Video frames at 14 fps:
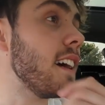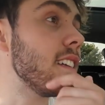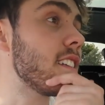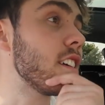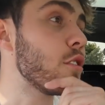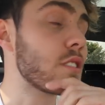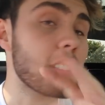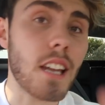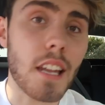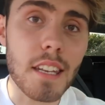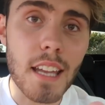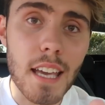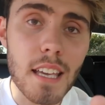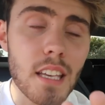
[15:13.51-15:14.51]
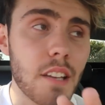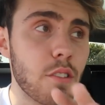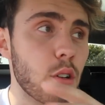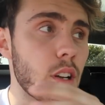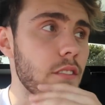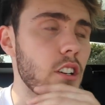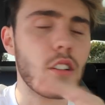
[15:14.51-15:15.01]
Until Sunday. If
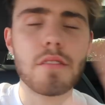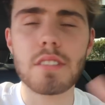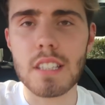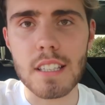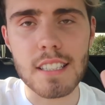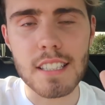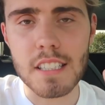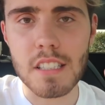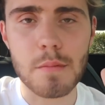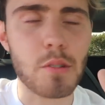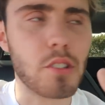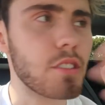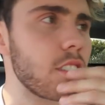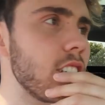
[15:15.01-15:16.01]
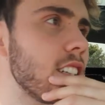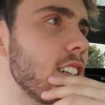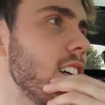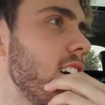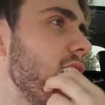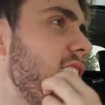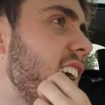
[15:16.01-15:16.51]
you want to have a go, obviously this isn't sponsored.
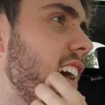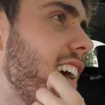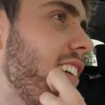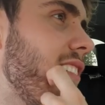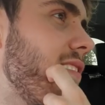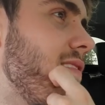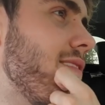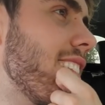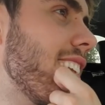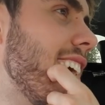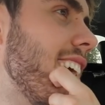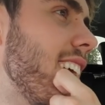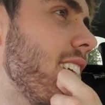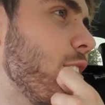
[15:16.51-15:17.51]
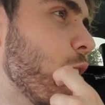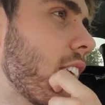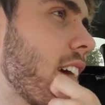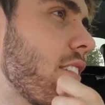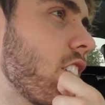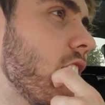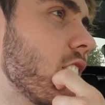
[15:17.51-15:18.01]
Um, if you want
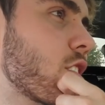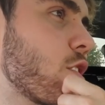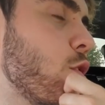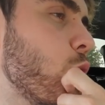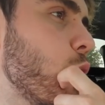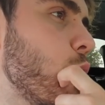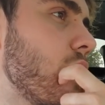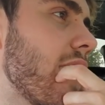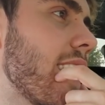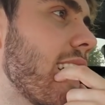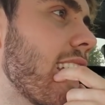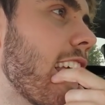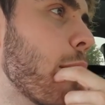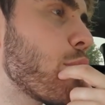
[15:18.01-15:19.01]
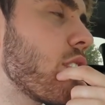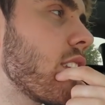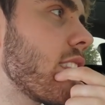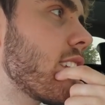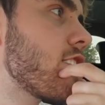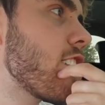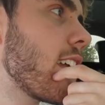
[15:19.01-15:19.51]
to have a go, it's called the
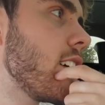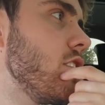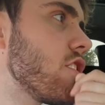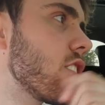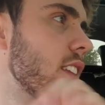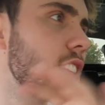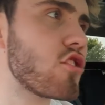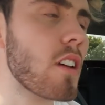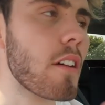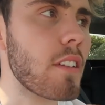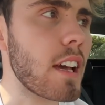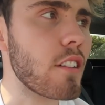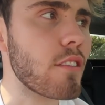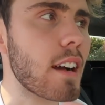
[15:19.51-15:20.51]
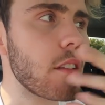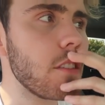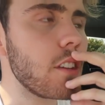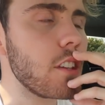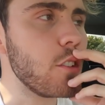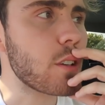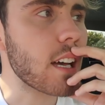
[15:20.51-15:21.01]
Labyrinth Challenge, and they travel it
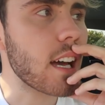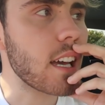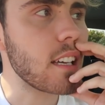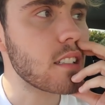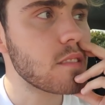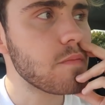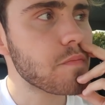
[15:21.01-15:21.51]
around the U K.